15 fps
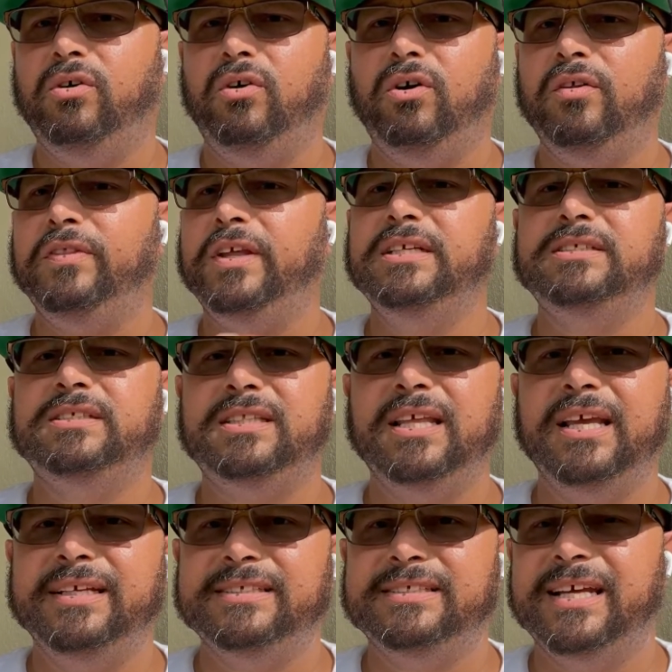all these
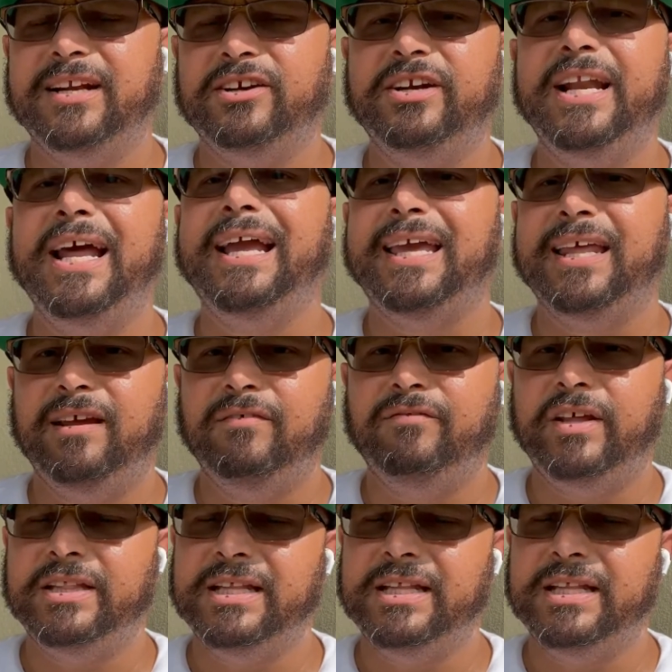things that are negative.